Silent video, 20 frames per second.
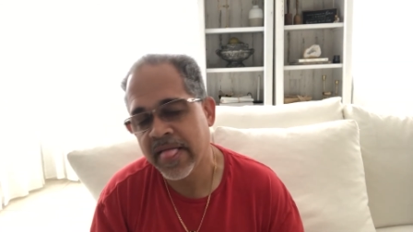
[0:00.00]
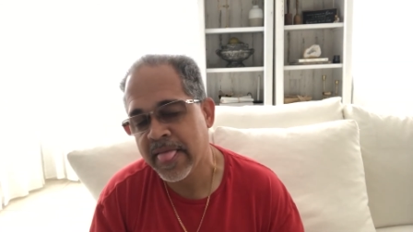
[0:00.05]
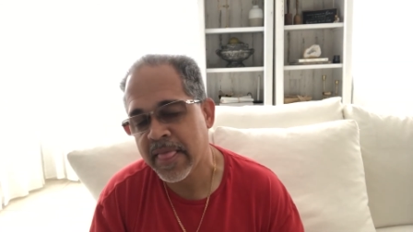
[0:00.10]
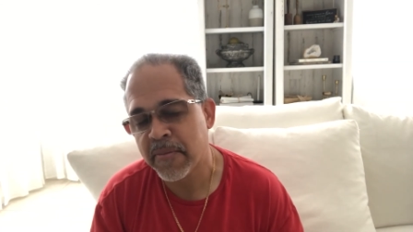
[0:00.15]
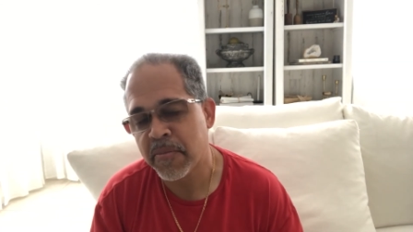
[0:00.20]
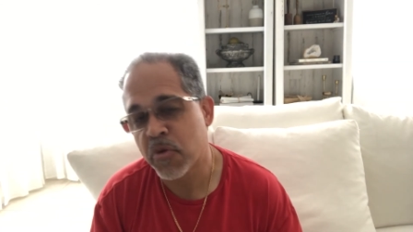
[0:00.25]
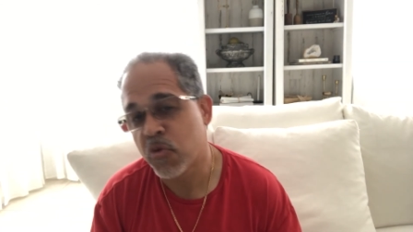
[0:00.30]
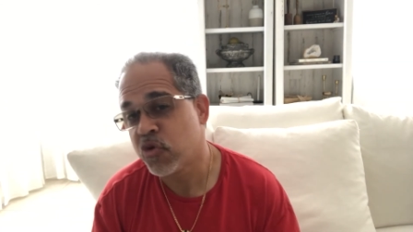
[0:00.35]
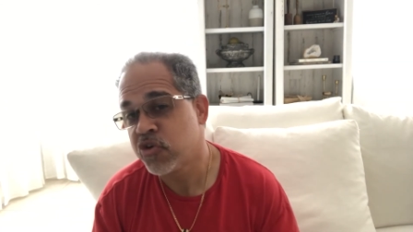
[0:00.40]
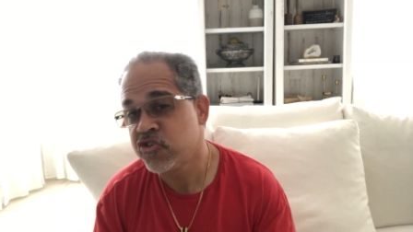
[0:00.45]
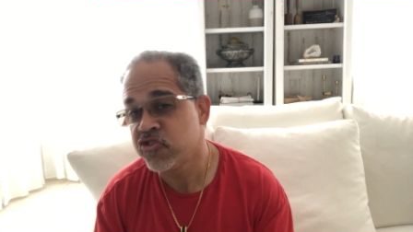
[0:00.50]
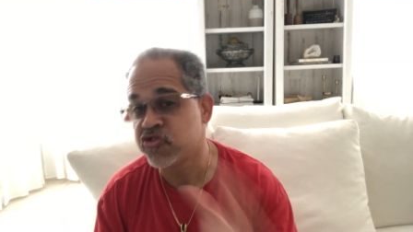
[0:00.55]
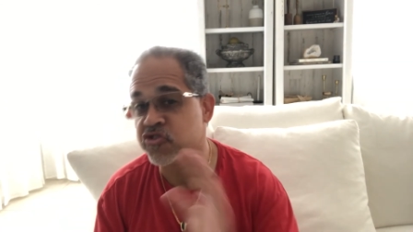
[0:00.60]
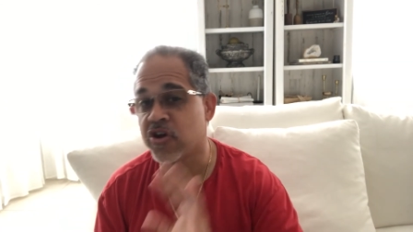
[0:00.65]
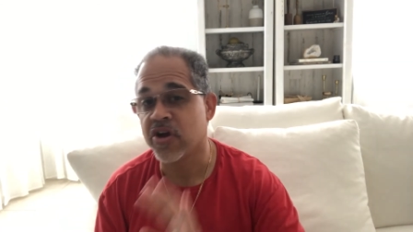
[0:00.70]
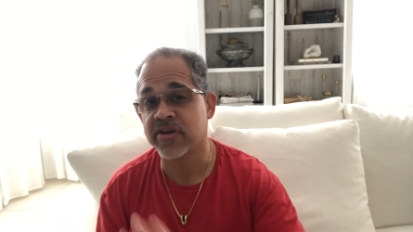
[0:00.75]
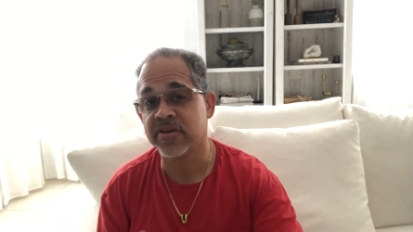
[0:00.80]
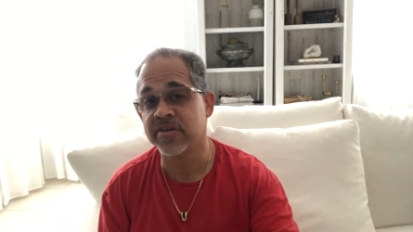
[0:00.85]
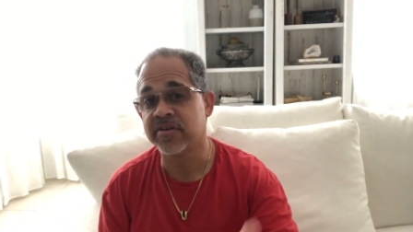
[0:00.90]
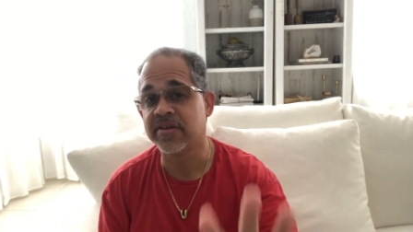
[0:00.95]
But we're just
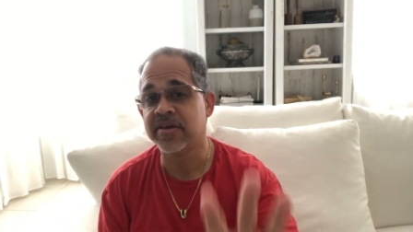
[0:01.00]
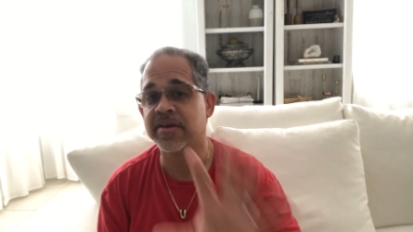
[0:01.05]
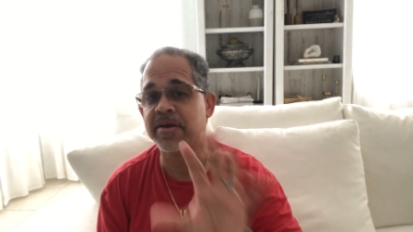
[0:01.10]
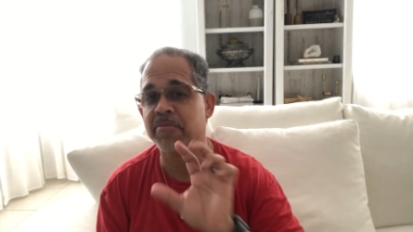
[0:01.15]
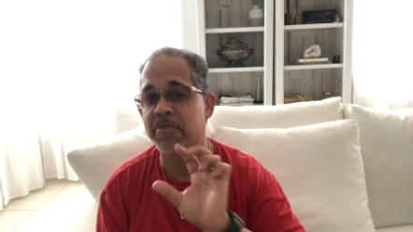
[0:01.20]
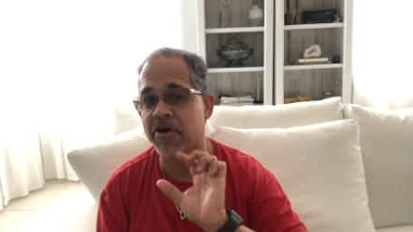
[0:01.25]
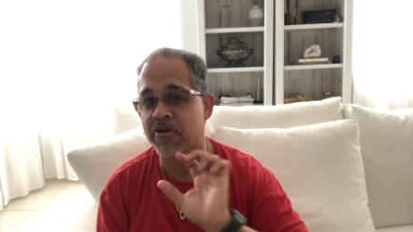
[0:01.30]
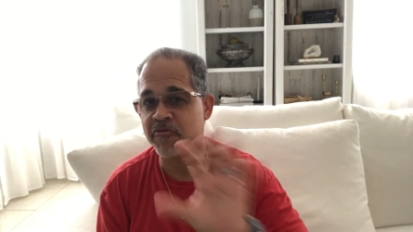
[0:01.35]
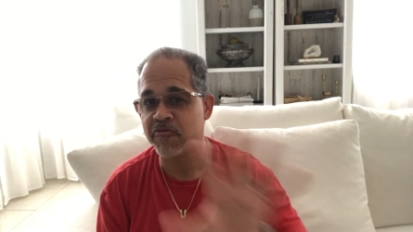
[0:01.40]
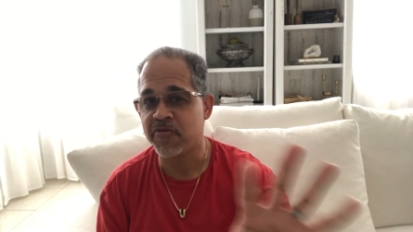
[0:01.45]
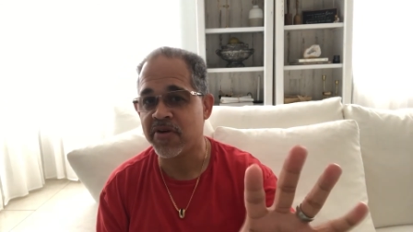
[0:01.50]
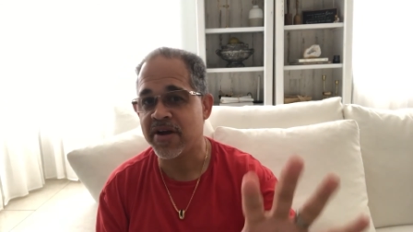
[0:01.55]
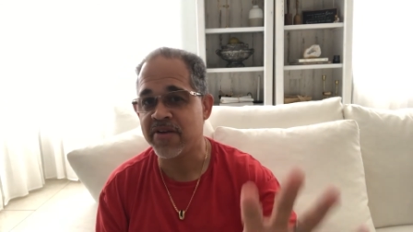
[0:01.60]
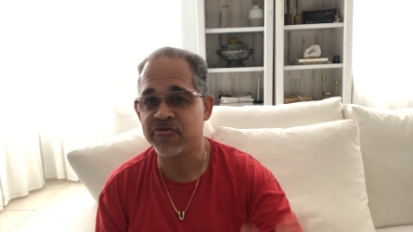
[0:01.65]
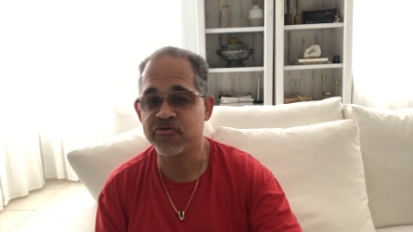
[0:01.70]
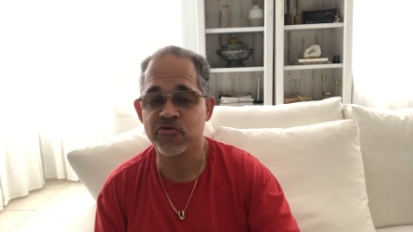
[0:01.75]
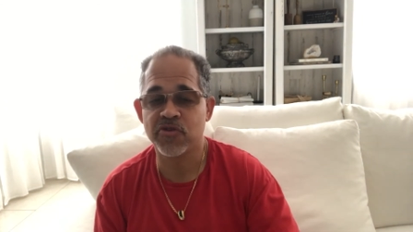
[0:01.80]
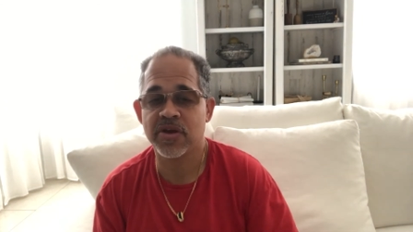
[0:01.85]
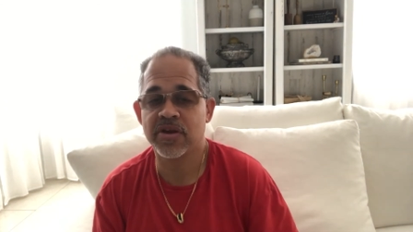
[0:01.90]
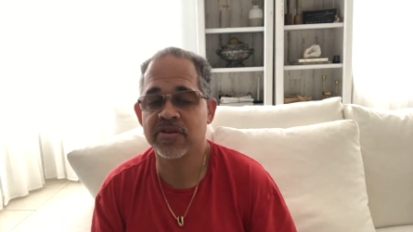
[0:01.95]
talking today about 5
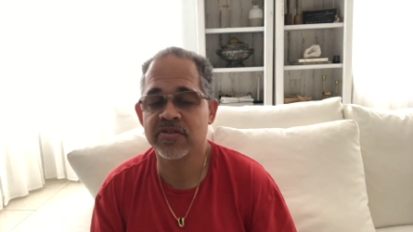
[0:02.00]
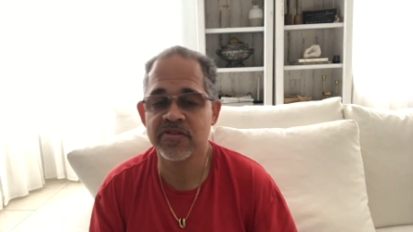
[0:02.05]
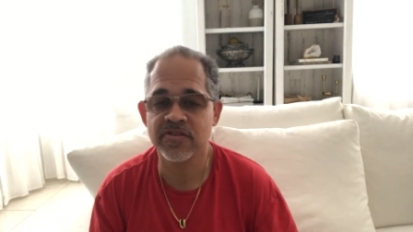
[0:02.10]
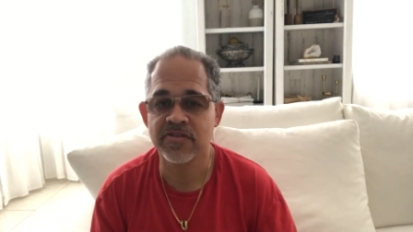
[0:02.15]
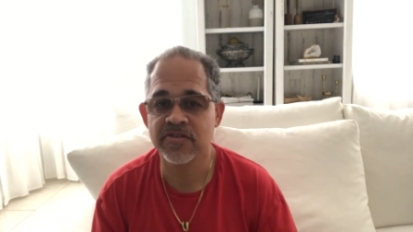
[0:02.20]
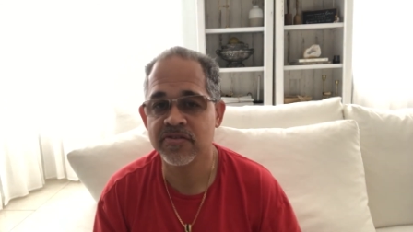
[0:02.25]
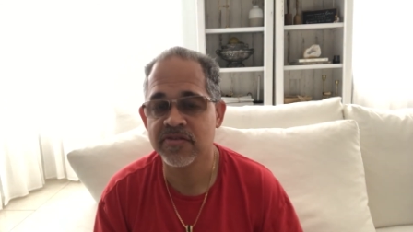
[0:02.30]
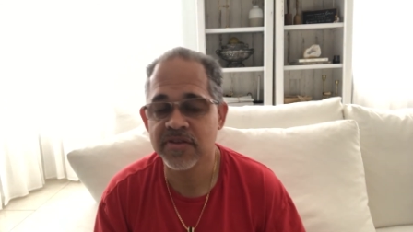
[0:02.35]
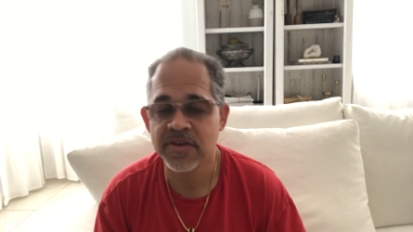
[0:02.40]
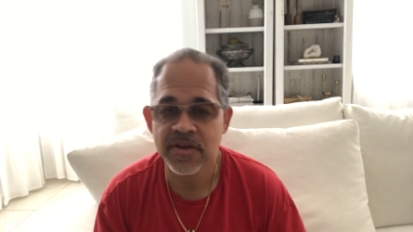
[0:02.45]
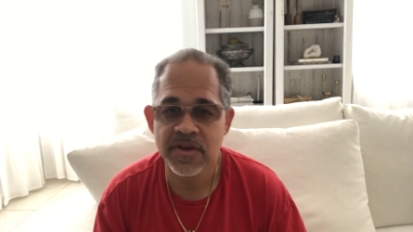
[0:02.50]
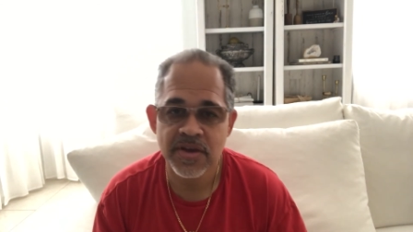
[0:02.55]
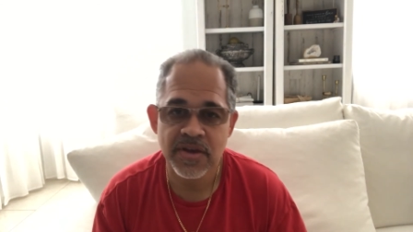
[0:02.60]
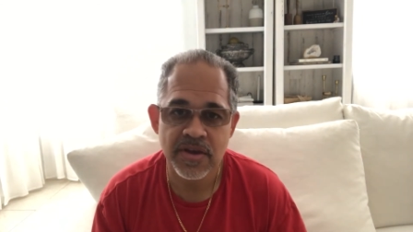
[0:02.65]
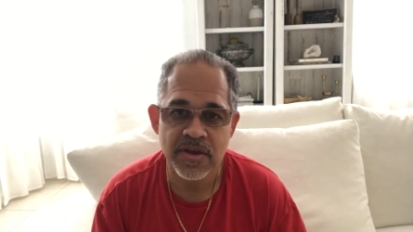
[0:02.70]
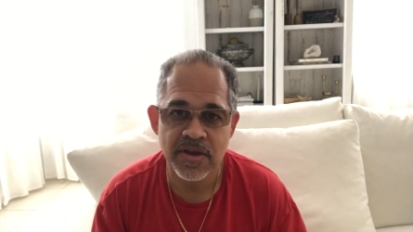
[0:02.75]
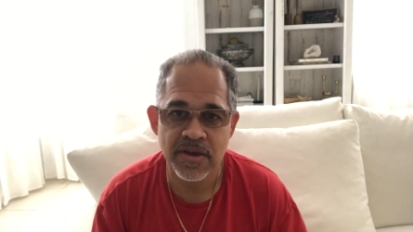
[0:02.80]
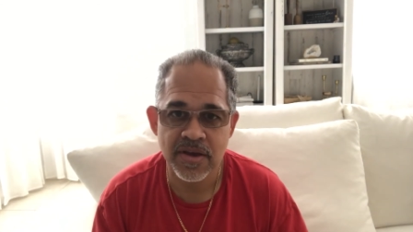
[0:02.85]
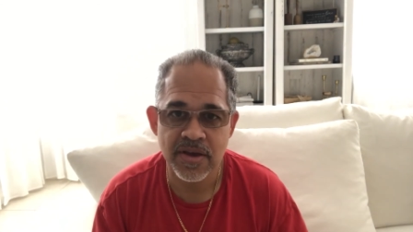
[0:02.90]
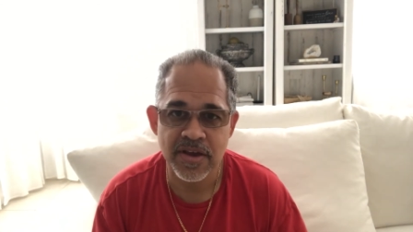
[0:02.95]
strategies
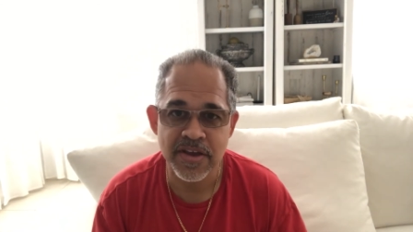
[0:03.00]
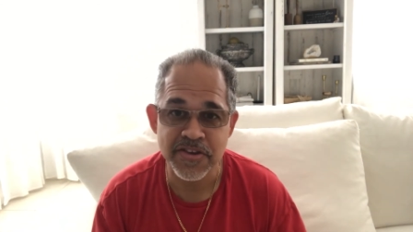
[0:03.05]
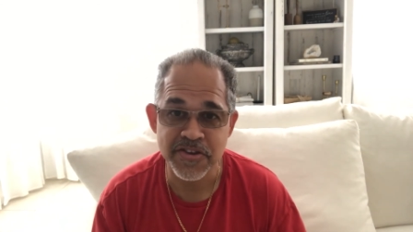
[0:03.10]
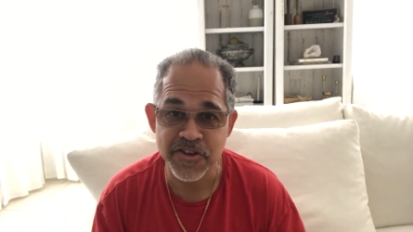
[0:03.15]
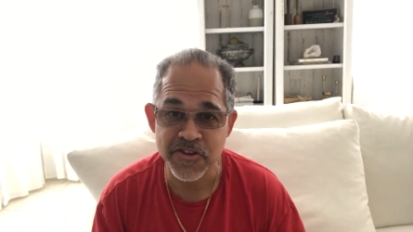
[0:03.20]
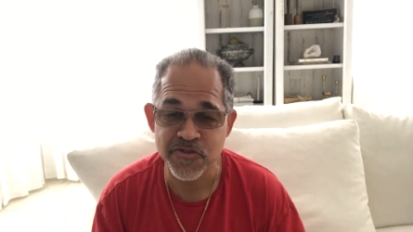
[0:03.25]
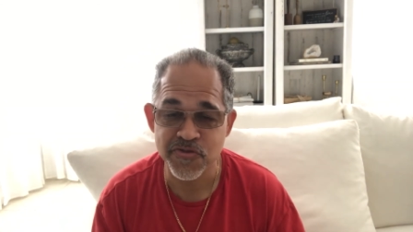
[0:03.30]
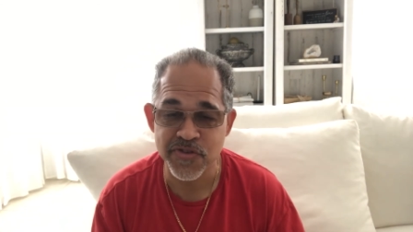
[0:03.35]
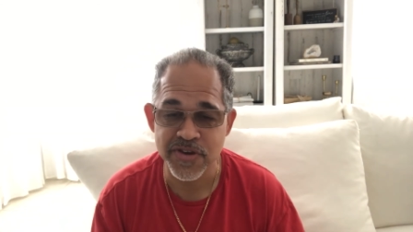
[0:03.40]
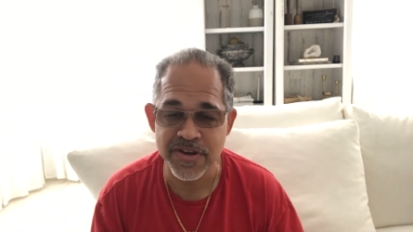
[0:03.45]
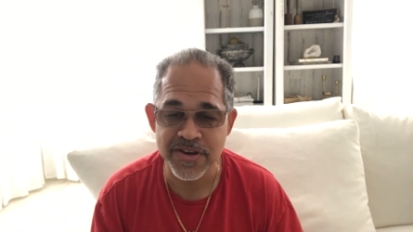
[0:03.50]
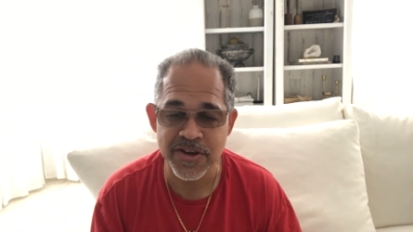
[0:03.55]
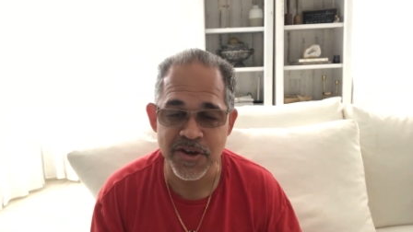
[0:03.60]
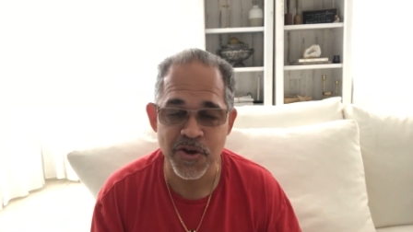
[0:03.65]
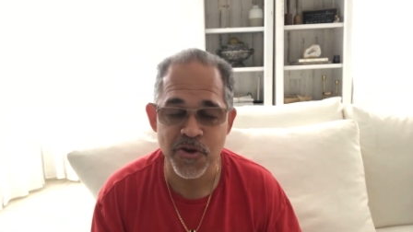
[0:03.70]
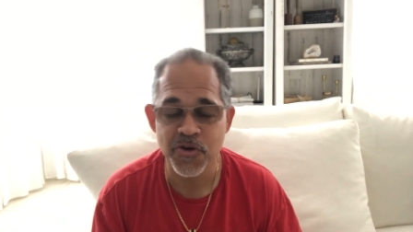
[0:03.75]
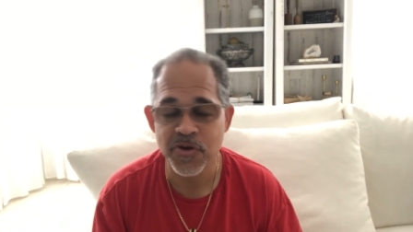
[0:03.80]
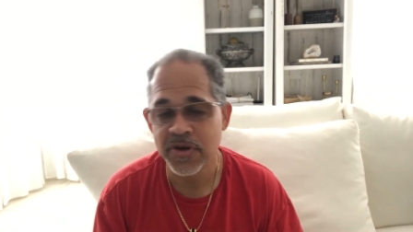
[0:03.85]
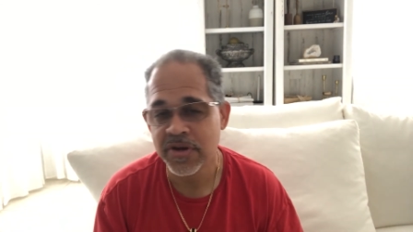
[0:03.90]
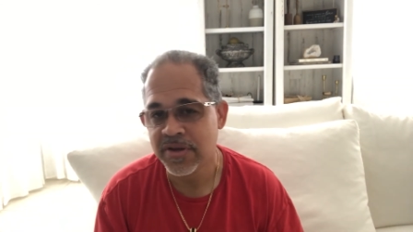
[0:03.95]
in this
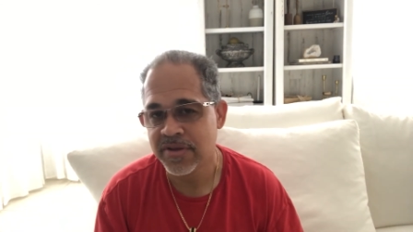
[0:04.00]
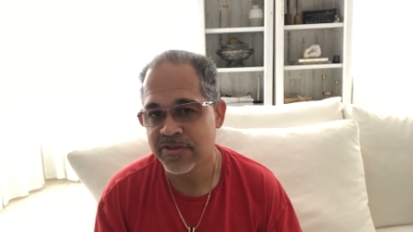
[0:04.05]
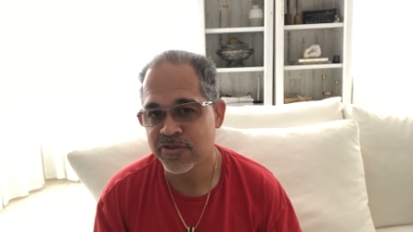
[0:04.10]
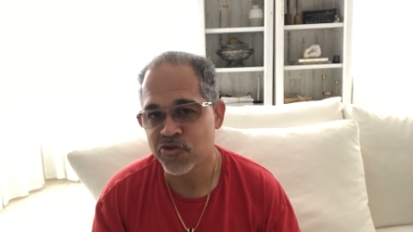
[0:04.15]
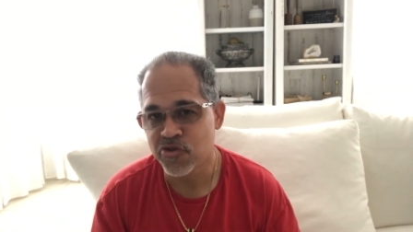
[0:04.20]
video to